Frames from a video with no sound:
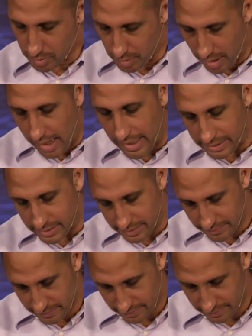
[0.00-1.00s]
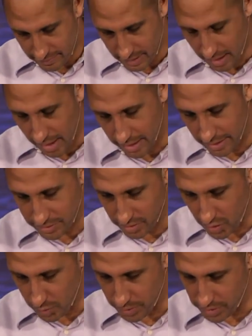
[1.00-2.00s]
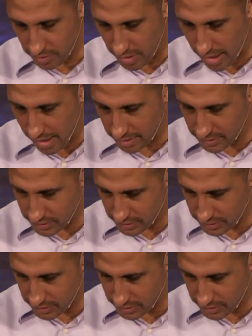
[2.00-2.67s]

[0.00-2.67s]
People are blind. God has to open your